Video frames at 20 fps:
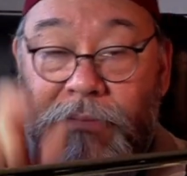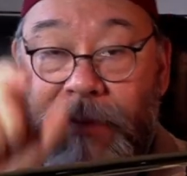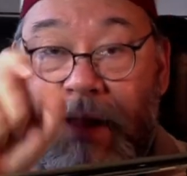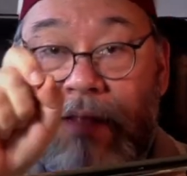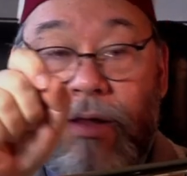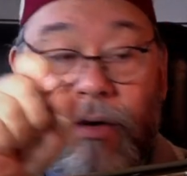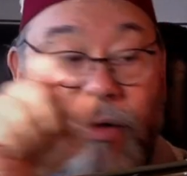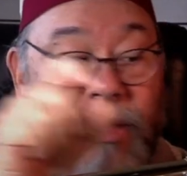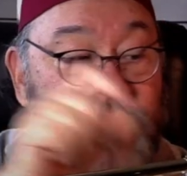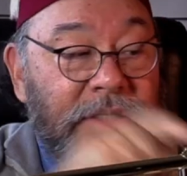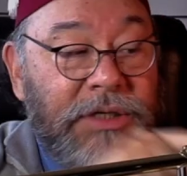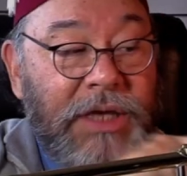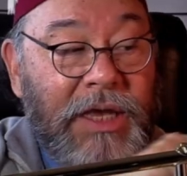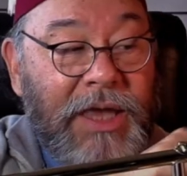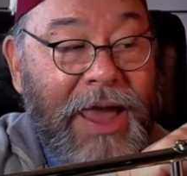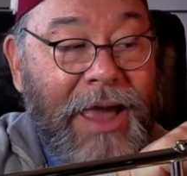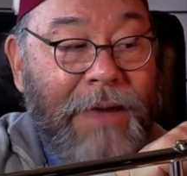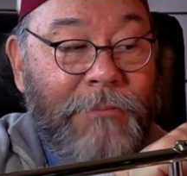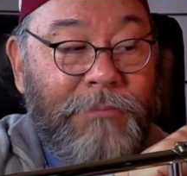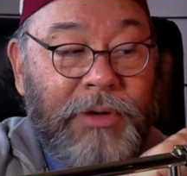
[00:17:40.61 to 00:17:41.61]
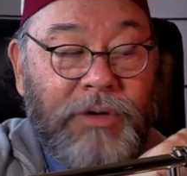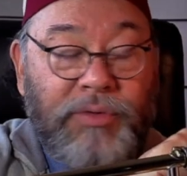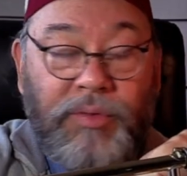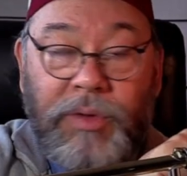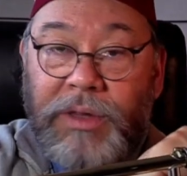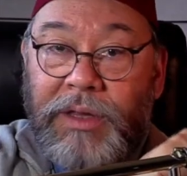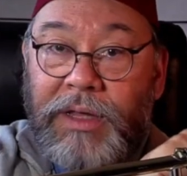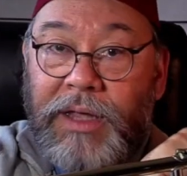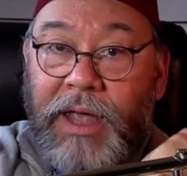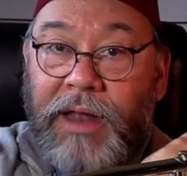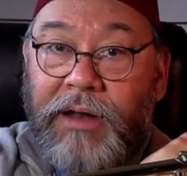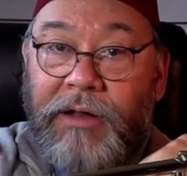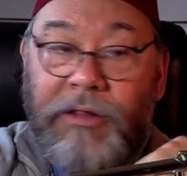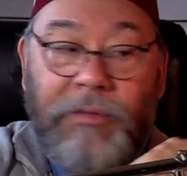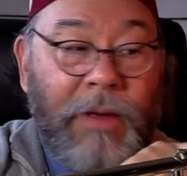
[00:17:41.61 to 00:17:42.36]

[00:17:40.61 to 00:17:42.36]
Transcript: and there is a gap between the end of the